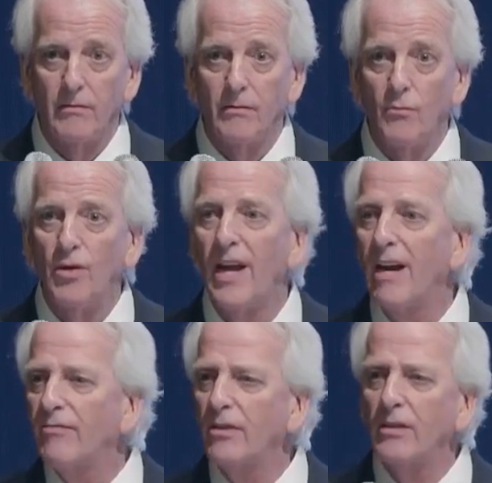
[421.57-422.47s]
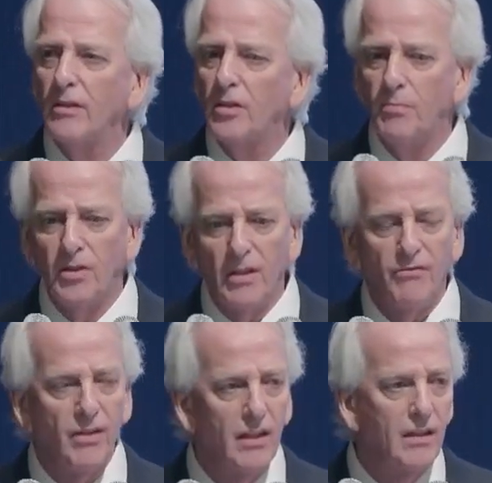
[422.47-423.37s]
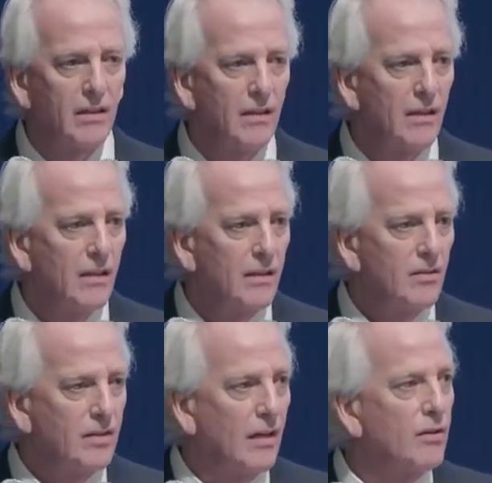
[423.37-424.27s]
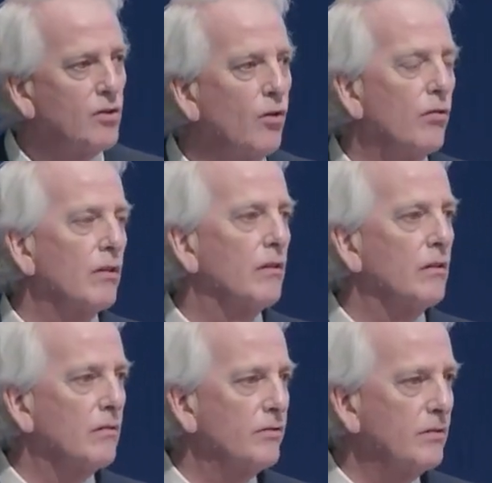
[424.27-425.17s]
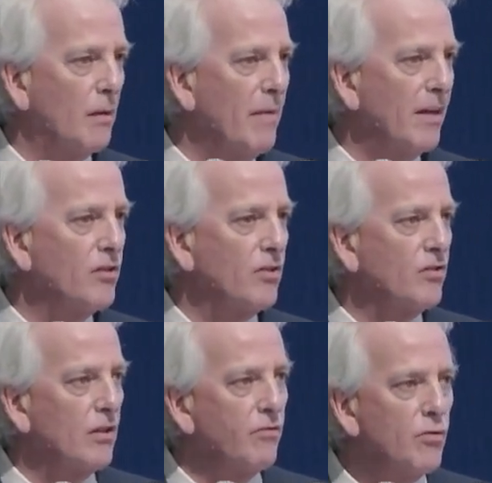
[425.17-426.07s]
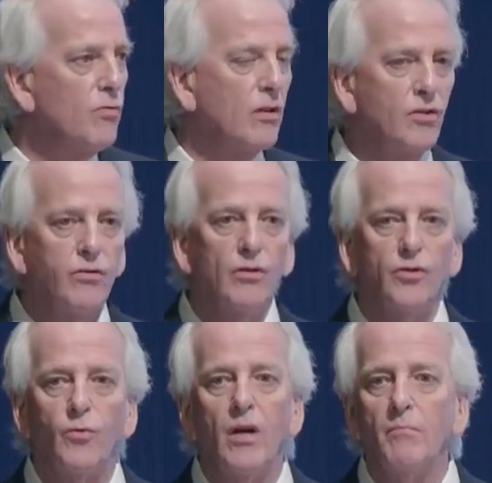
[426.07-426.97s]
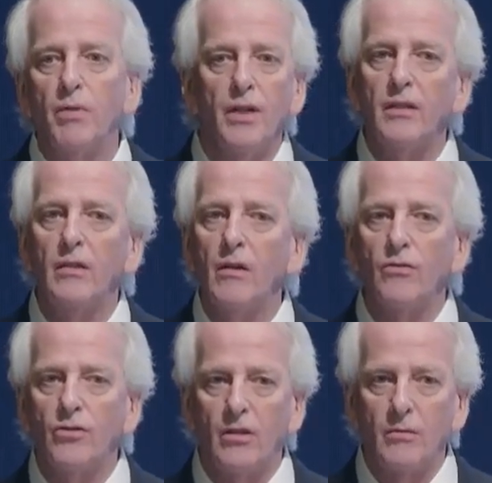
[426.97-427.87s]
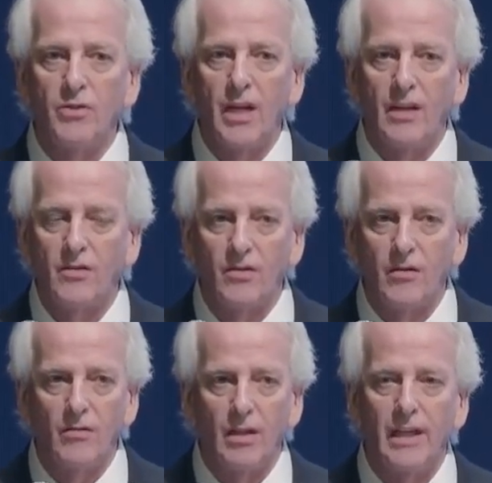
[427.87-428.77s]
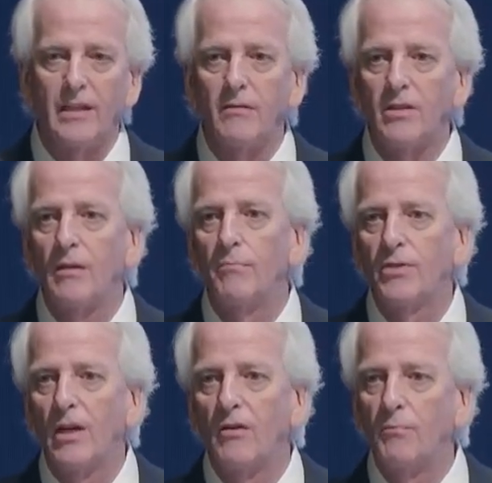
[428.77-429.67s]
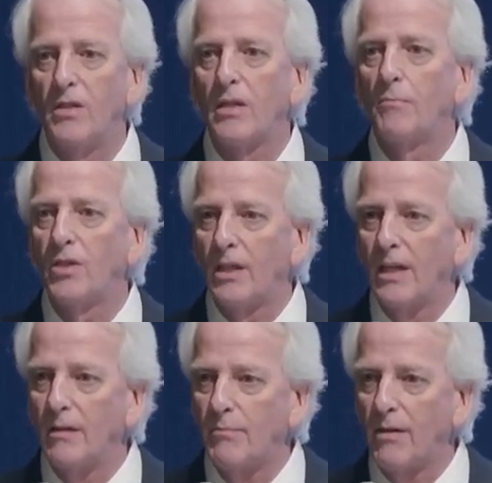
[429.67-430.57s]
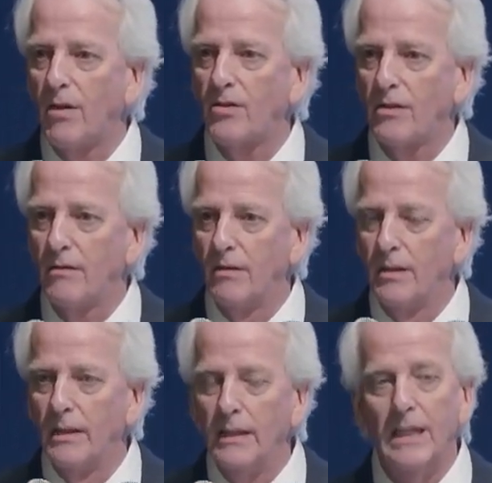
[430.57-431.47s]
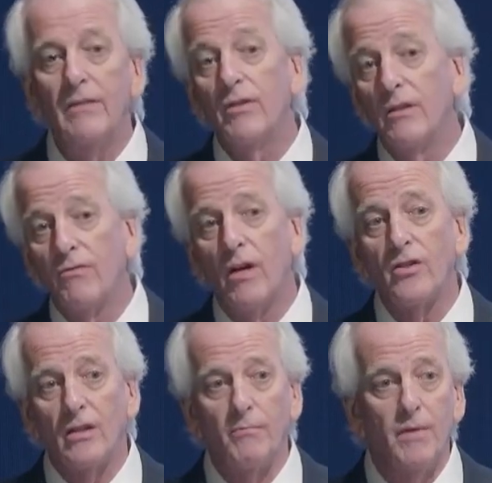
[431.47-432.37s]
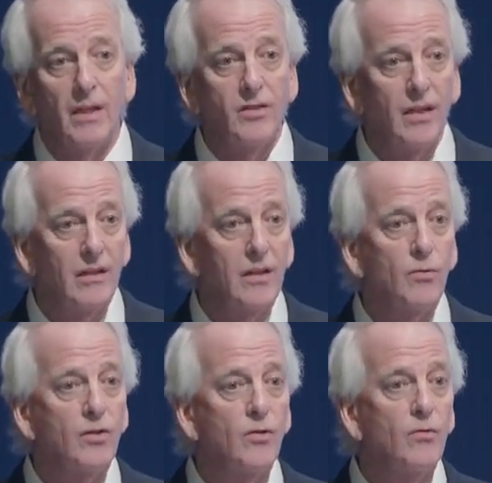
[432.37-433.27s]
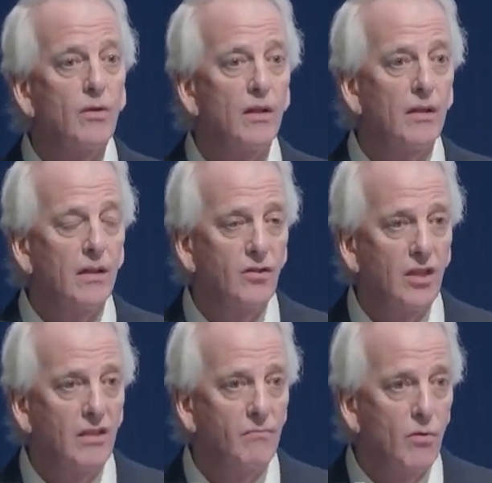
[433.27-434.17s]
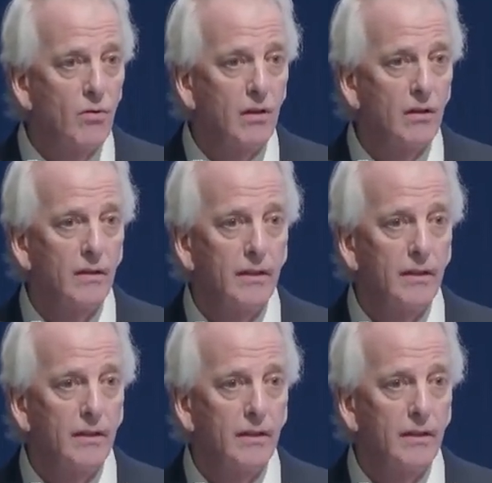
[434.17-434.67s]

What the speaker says: whatever the specific territorial dimensions of who controls what, but under no circumstances is going to let itself be subjugated by Russia. Even if Russia militarily were to achieve more,